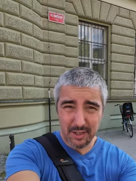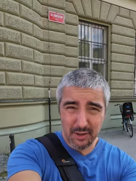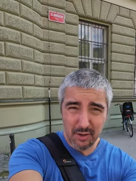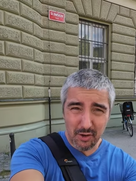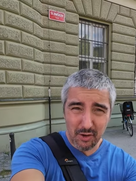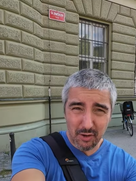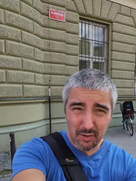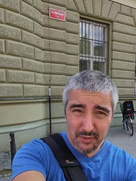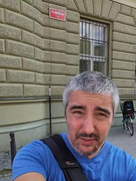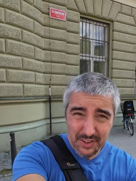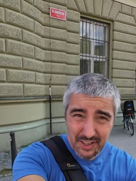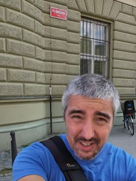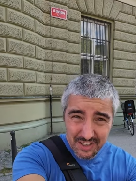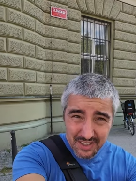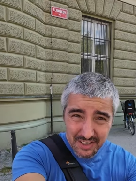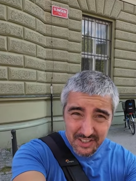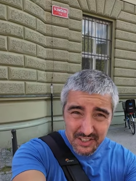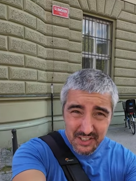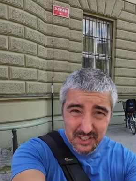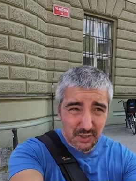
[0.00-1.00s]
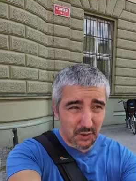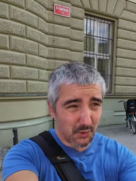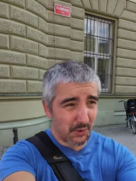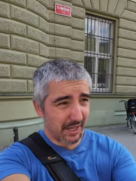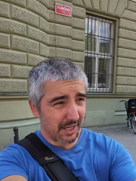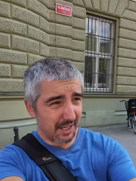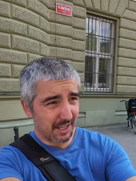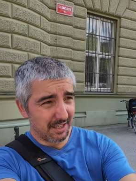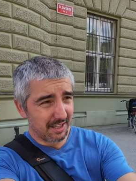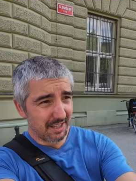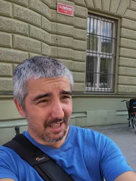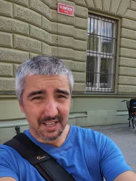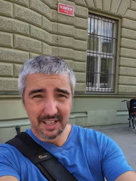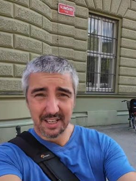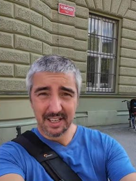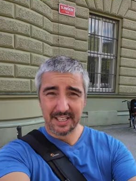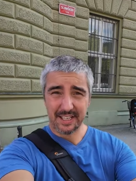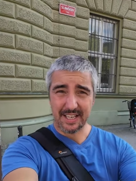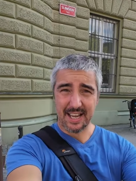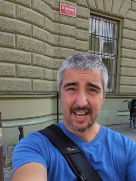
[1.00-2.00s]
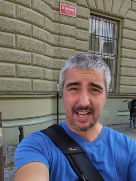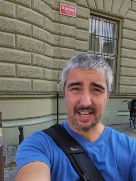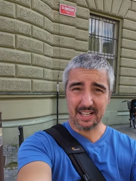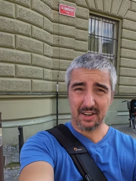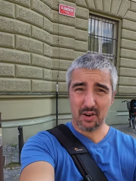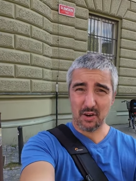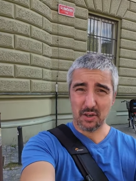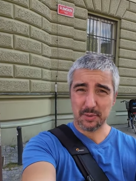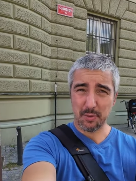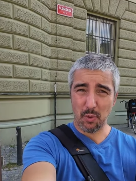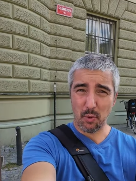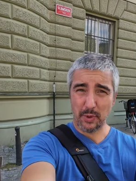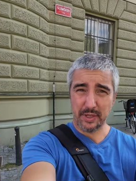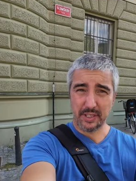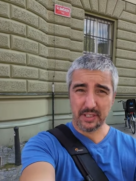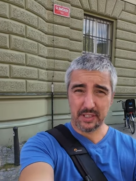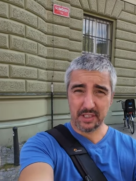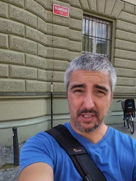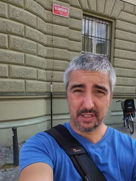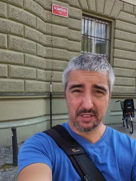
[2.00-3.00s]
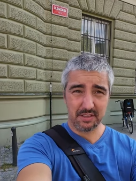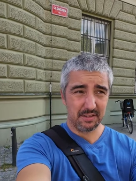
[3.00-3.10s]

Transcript: the look of the screen, yeah, Osmo wins